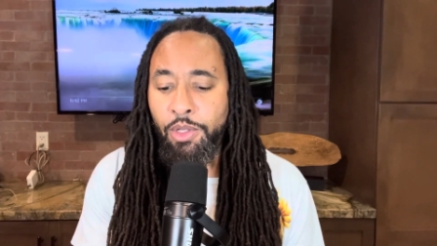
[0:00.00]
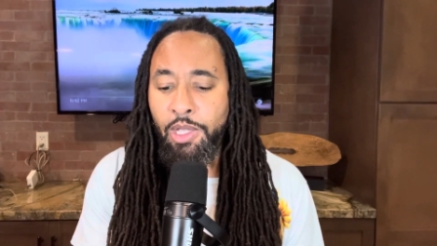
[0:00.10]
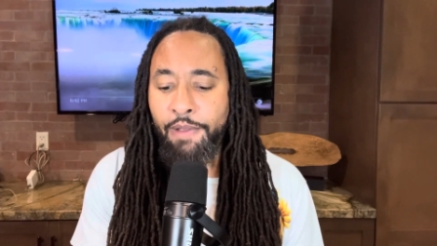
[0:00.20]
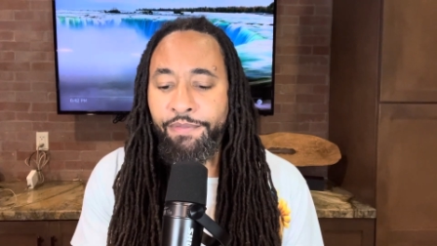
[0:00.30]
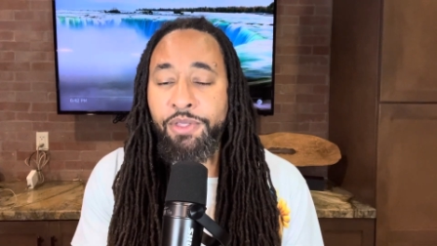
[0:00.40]

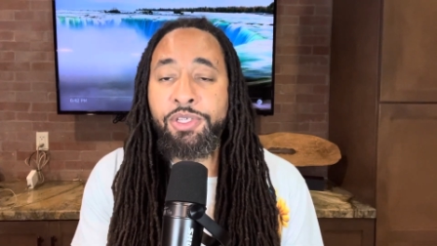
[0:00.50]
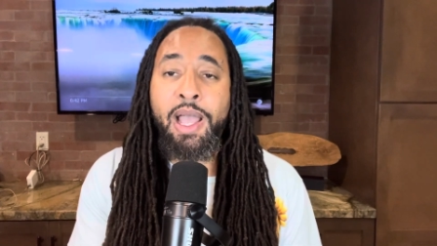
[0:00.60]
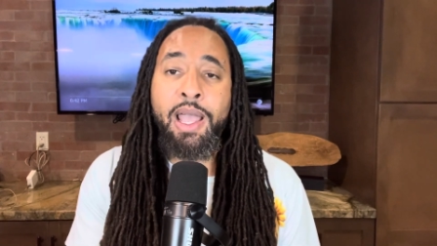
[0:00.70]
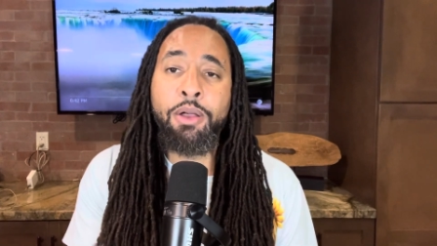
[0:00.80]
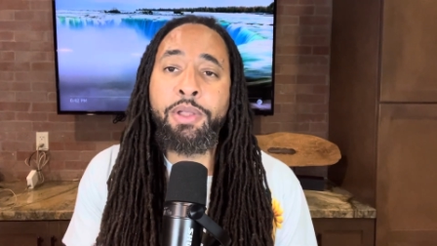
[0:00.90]
if the
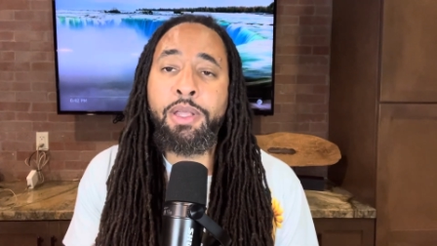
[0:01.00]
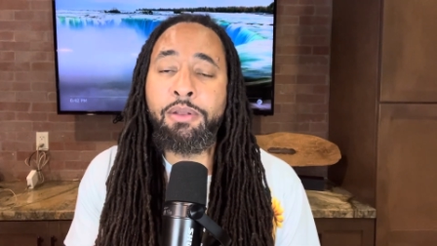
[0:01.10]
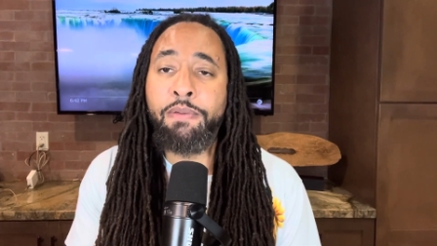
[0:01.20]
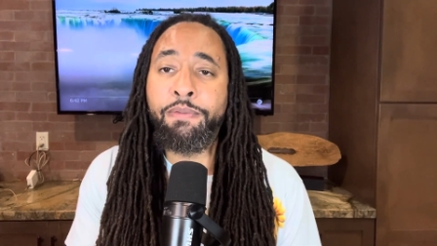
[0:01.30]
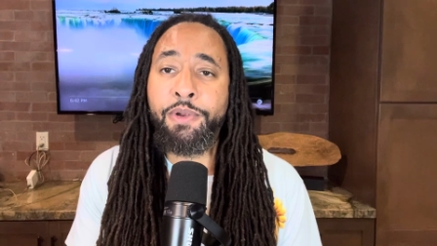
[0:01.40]
child can
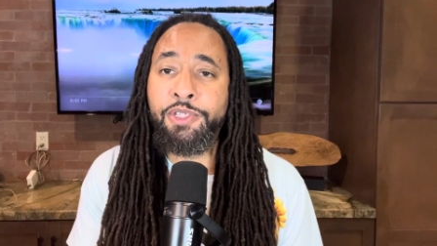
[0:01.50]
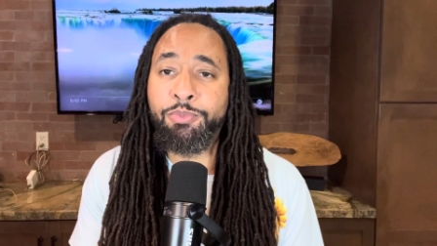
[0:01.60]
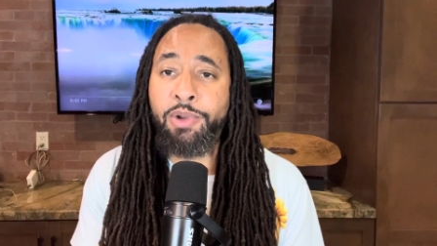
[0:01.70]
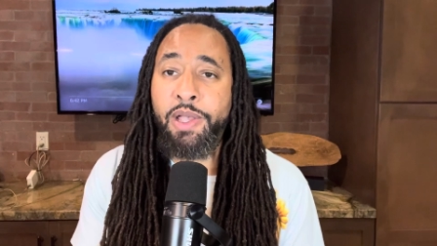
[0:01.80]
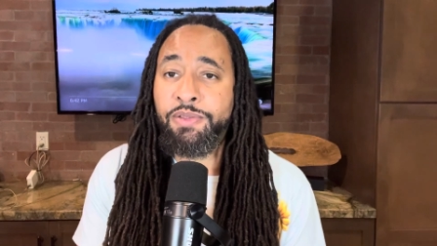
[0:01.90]
never
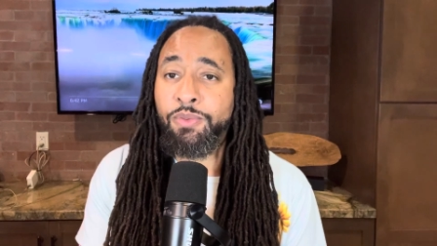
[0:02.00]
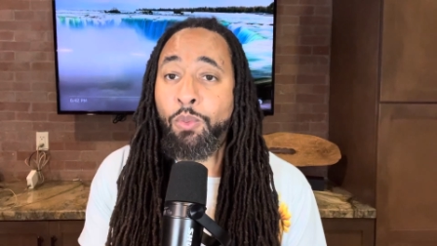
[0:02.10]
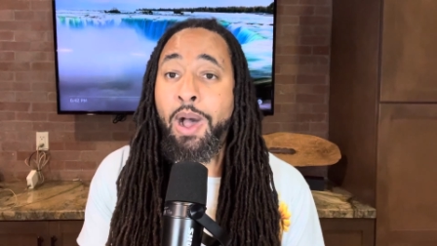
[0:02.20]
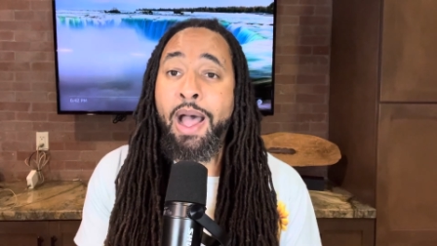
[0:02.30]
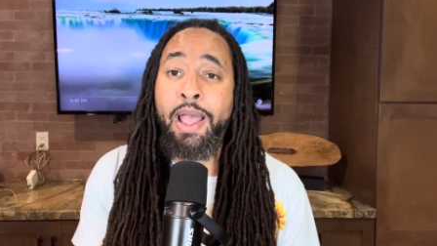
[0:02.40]
express
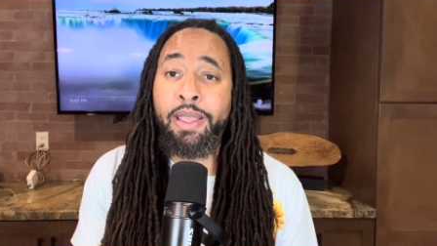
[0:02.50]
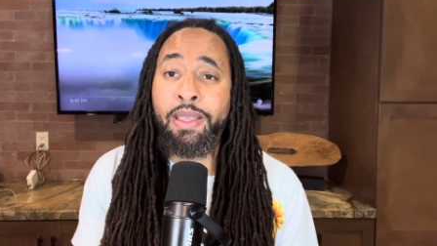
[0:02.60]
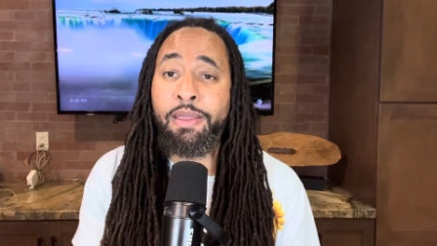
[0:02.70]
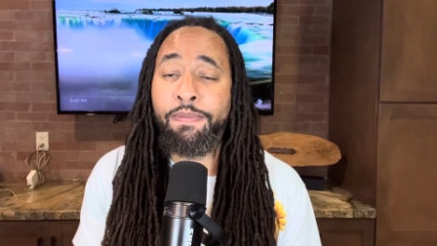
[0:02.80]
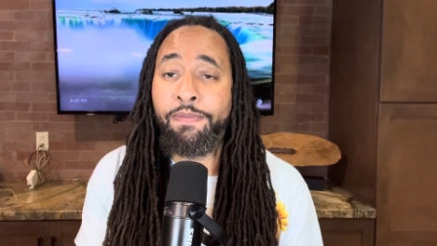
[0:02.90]
why
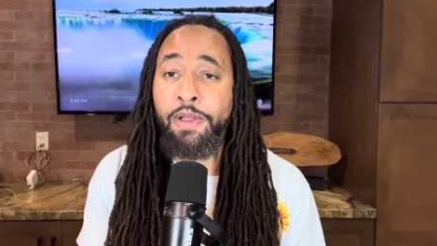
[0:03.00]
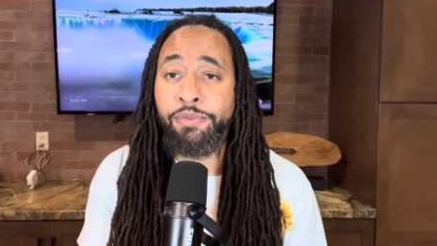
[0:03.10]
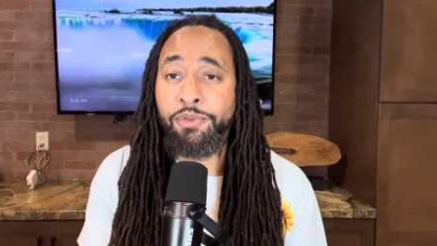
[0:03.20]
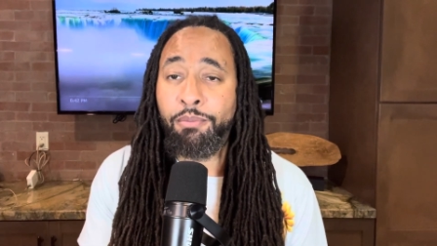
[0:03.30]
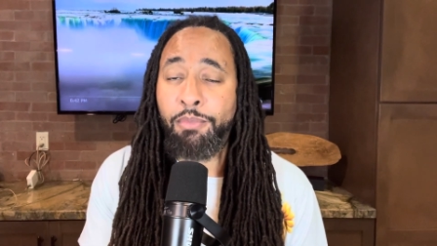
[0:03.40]
he
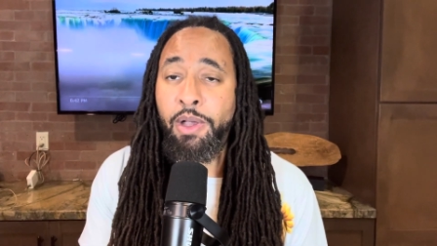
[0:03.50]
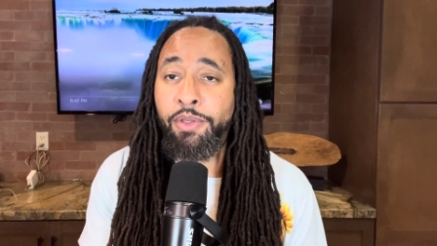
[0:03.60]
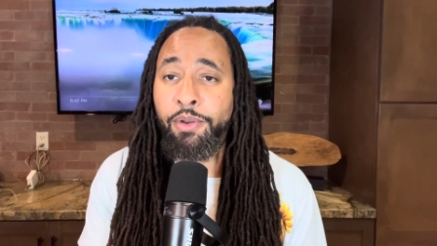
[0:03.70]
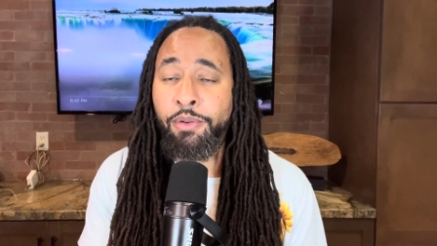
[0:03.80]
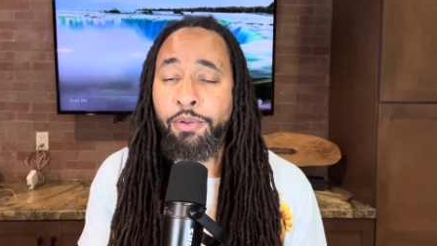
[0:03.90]
felt the
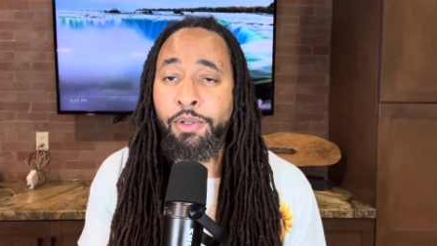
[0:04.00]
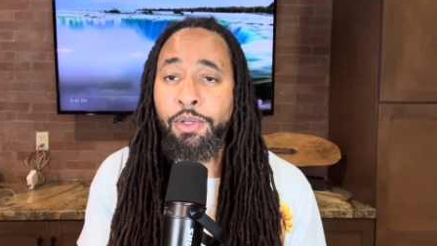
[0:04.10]
mother